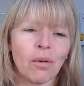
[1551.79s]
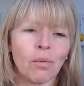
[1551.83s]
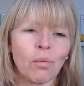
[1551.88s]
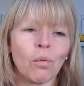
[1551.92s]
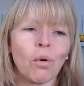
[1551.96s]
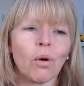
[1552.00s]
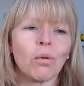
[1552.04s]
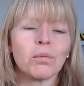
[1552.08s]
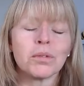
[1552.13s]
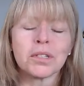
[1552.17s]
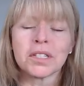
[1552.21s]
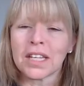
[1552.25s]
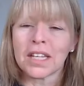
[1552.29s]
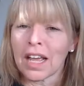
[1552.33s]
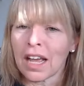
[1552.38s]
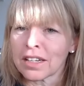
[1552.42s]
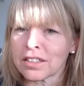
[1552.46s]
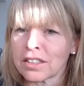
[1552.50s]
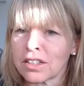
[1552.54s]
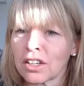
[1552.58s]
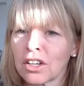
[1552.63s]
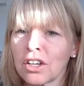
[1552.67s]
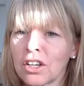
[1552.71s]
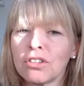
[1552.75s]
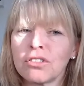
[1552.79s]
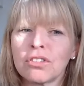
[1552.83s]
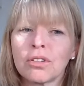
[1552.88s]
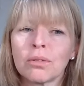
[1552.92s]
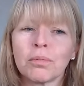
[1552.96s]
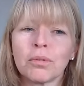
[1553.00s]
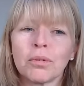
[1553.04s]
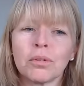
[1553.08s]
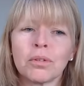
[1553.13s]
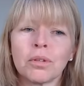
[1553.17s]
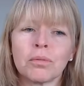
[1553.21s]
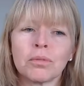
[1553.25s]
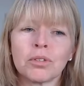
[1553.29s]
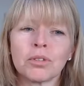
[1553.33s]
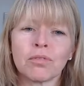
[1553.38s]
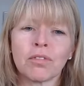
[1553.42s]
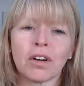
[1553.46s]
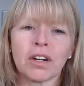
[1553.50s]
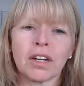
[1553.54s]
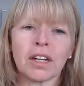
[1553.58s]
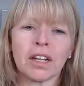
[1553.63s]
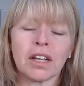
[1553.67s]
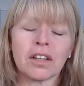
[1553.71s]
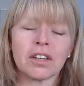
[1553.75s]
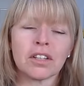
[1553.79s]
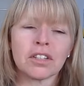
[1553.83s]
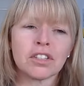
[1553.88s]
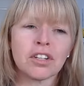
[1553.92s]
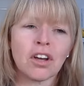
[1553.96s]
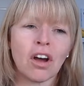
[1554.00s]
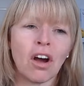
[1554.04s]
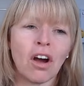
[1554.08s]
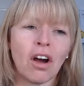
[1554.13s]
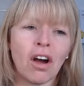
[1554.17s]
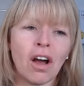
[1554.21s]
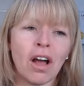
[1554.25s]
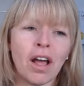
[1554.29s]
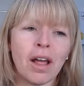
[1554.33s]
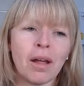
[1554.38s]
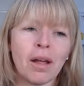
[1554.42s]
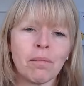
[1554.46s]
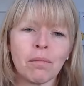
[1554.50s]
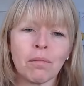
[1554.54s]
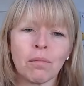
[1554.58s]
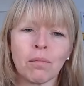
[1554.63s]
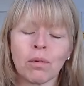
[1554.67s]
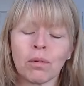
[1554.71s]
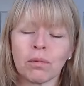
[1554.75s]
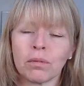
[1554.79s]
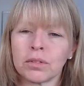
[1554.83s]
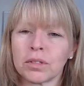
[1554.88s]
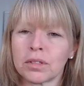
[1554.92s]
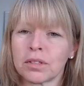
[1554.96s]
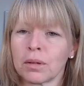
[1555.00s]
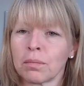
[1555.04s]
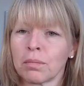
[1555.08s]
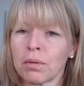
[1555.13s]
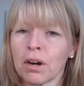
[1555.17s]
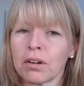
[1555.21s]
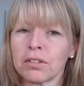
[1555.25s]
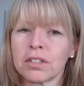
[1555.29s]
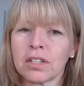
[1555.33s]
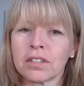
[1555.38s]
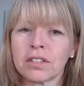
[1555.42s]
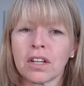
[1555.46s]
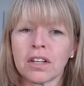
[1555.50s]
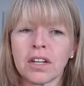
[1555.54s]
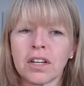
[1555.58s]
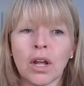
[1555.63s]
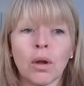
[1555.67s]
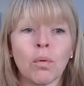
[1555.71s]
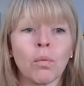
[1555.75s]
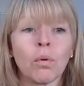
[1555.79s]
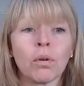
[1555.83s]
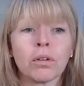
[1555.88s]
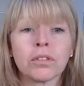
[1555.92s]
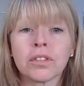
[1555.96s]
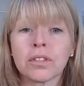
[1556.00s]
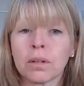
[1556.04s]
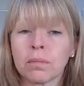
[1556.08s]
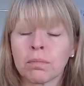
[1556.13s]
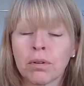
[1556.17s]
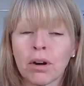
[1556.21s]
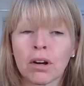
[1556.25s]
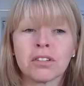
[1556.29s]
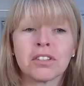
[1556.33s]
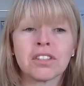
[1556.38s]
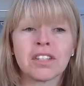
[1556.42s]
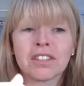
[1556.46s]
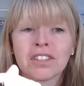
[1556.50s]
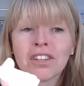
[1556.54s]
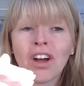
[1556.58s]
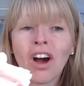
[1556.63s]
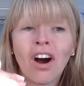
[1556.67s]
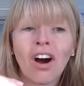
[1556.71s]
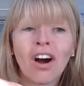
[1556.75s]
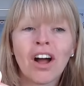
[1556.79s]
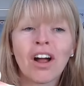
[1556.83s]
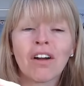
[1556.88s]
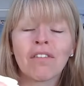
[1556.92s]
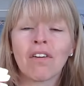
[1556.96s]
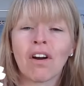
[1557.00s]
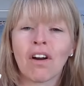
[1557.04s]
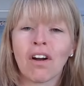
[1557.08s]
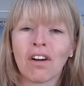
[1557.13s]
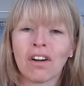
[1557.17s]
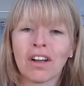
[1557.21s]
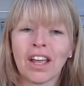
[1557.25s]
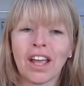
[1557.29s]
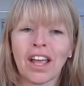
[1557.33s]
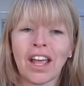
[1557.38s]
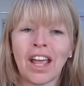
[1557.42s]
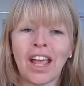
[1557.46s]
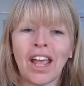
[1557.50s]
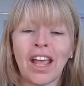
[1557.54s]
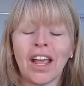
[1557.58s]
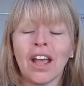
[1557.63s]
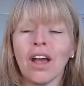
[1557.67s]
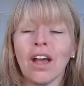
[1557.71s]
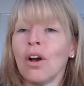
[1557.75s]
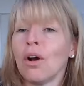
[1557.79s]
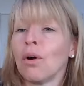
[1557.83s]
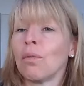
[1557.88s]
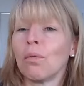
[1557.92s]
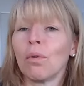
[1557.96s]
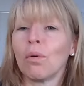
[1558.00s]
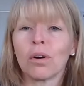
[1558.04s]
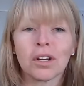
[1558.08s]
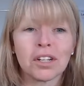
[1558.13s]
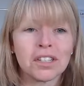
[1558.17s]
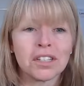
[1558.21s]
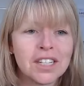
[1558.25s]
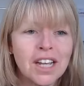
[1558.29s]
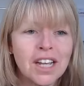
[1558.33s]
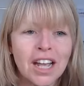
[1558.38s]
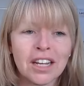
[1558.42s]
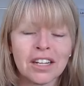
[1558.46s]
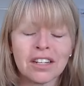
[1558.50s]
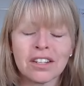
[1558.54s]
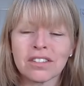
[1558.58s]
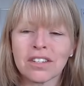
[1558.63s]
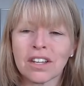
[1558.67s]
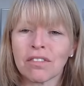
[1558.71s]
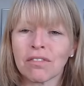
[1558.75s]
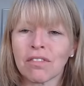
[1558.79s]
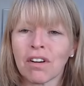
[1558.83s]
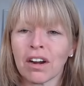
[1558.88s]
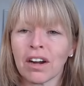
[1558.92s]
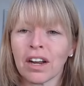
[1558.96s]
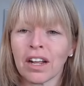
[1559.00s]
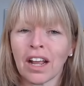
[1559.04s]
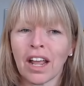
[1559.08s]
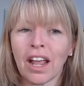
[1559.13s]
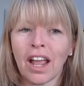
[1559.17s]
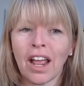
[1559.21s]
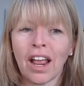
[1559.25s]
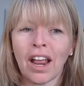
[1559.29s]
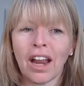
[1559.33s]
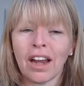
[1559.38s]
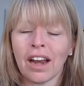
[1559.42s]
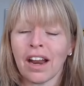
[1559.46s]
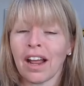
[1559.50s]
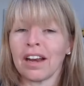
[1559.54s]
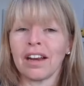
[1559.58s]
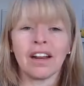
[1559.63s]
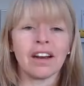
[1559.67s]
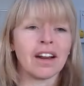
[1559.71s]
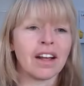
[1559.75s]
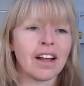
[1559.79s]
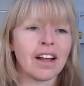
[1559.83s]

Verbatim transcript: what was the executable that was running at the time? What was the process ID? What's the process hierarchy? What containers it running in? And